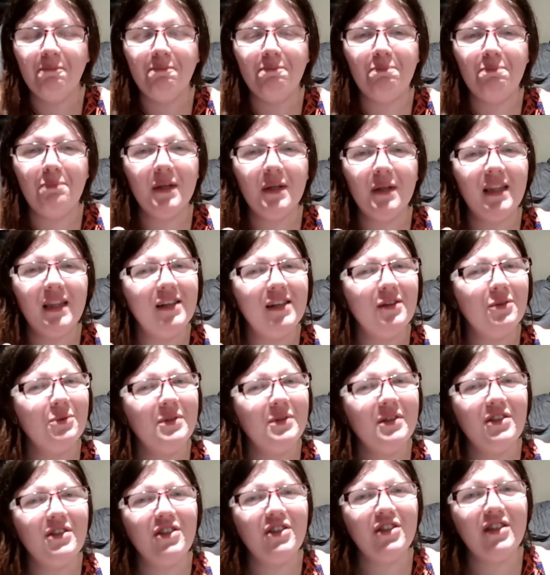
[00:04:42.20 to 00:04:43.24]
But there
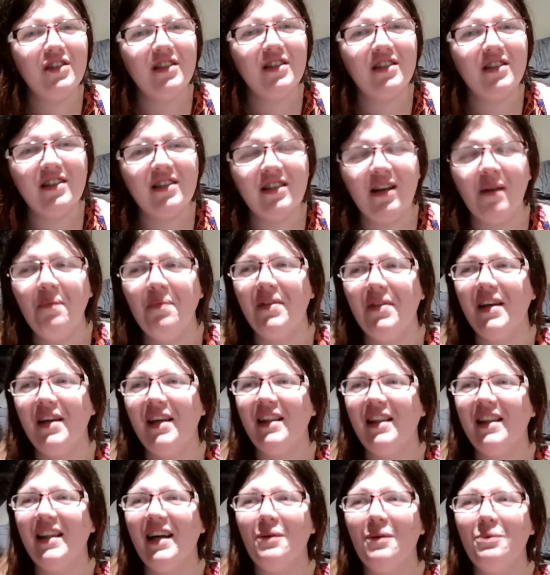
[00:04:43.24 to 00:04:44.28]
was just
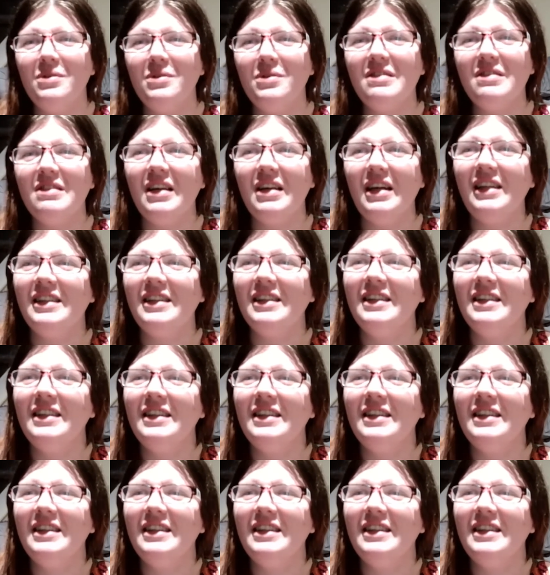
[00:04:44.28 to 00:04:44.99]
something that was like,